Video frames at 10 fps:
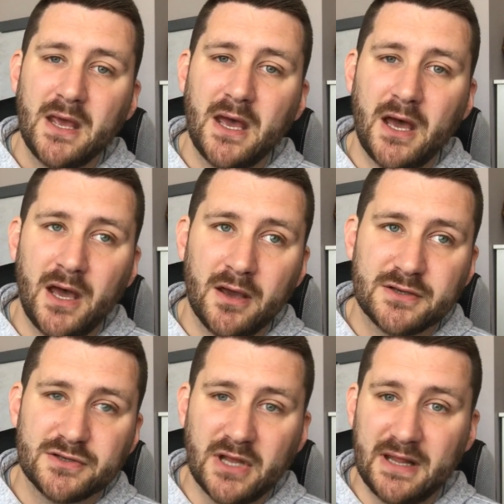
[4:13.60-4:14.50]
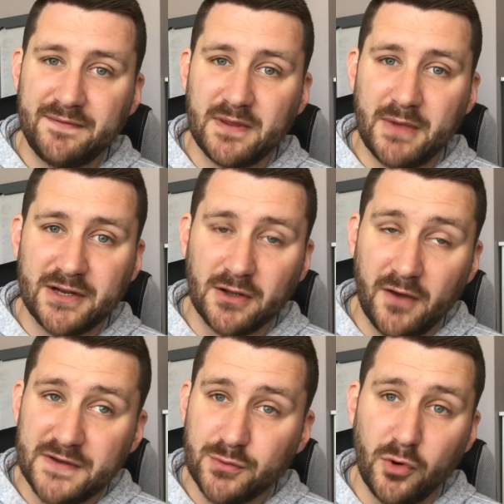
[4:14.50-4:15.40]
because I left the medical
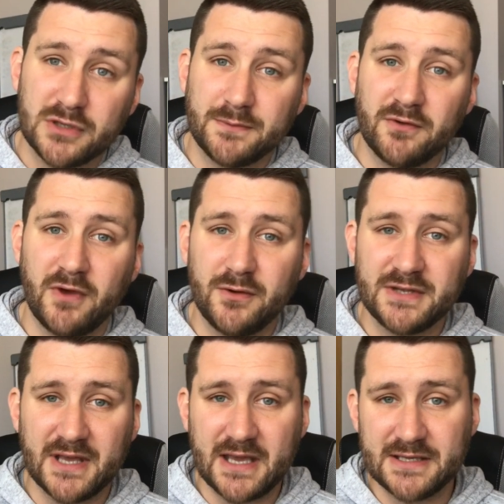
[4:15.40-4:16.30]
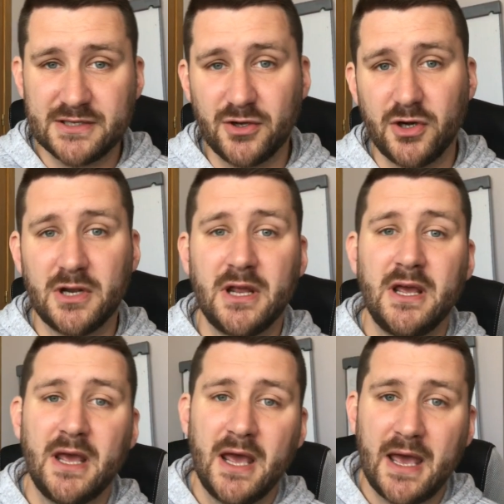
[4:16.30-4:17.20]
office, walked up the road to the gestor
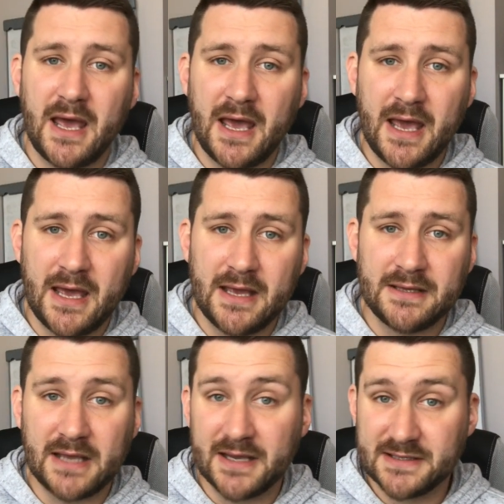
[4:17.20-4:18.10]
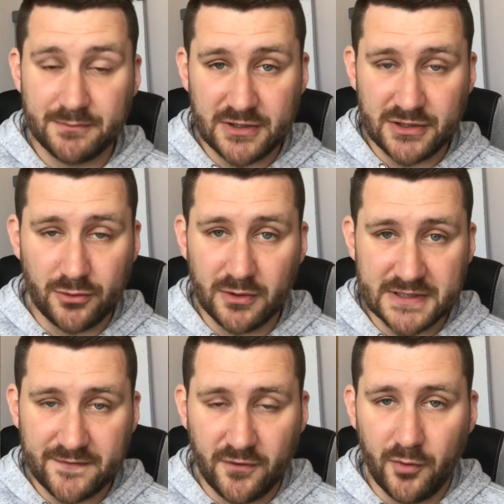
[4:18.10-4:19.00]
and asked them to do all
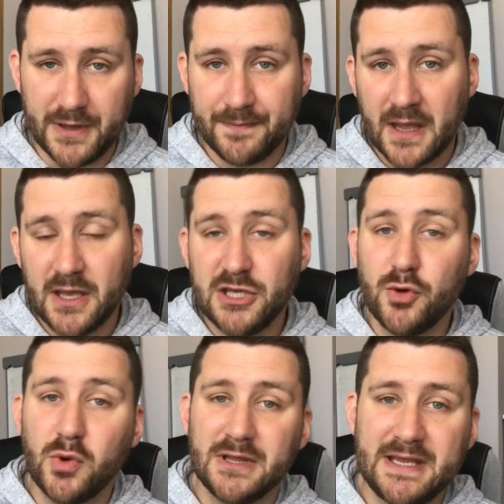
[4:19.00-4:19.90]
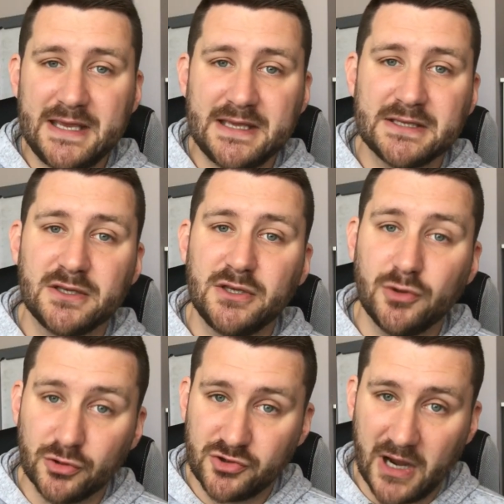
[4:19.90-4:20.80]
this for me. You will need
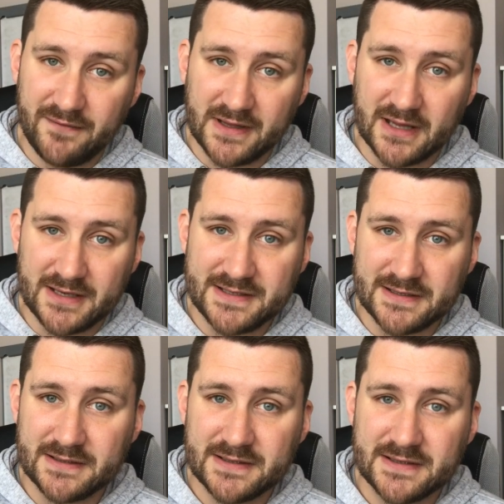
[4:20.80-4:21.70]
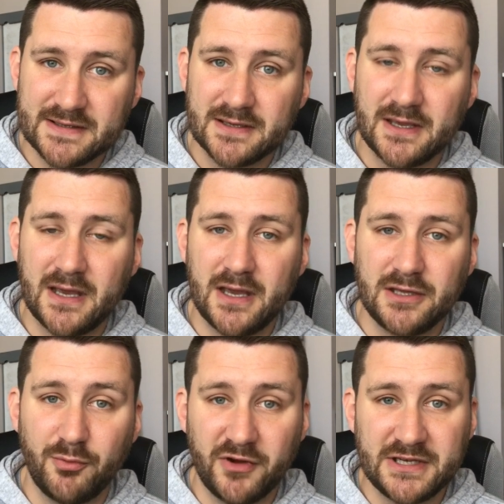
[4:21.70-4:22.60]
your driving license,
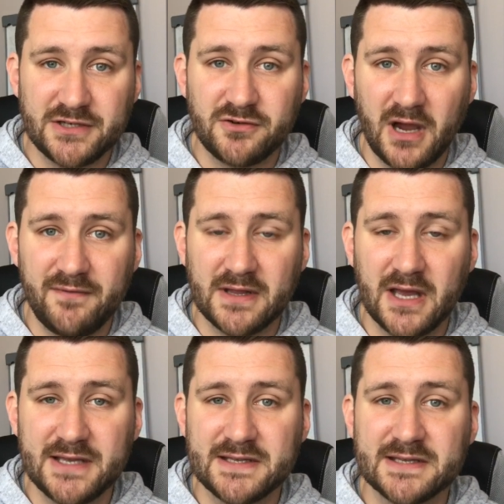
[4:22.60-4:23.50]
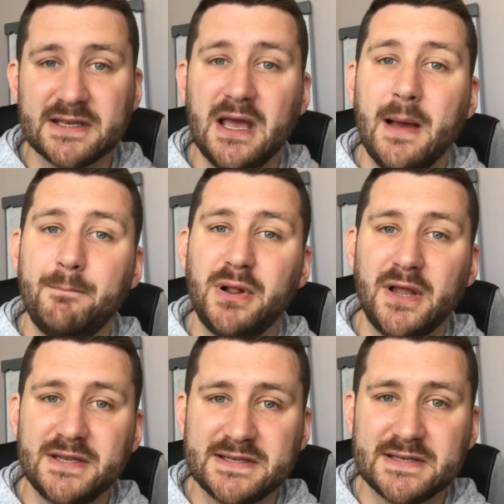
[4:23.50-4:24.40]
your British driving license,
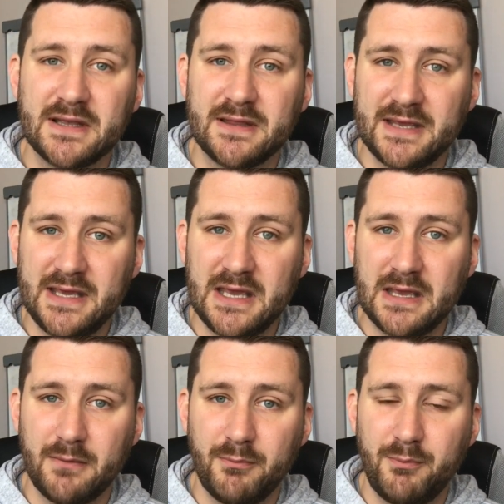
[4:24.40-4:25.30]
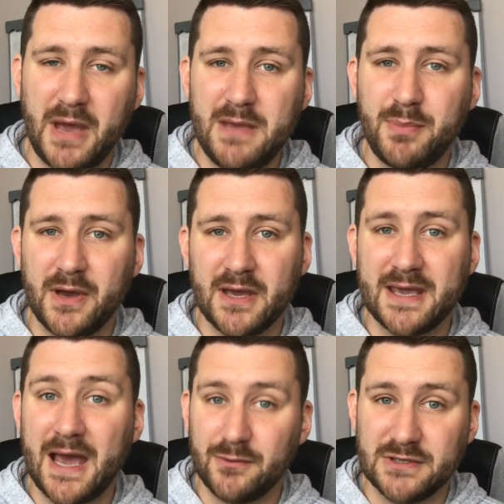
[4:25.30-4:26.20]
plus the paper
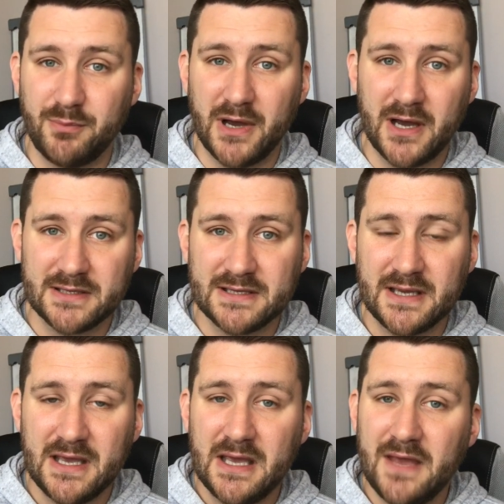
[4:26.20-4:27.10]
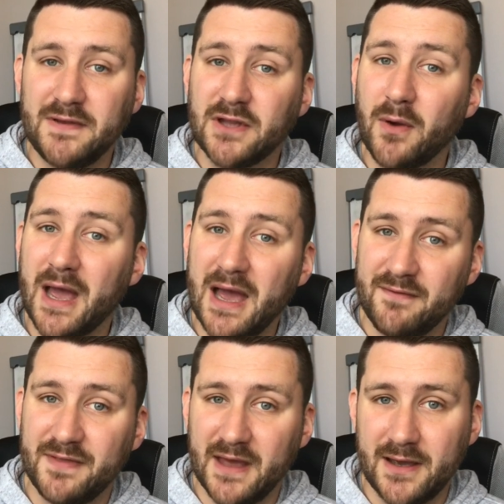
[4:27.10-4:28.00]
counterpart. If you don't
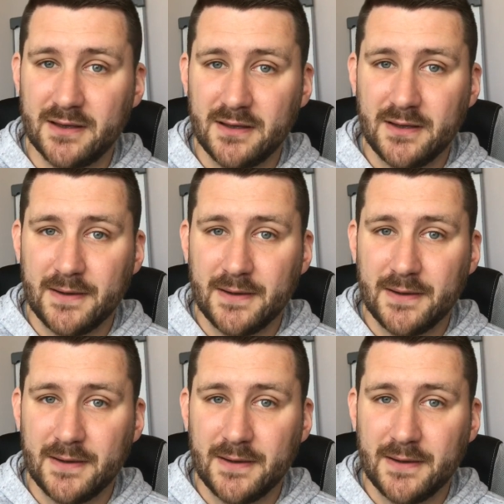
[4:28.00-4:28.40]
have that,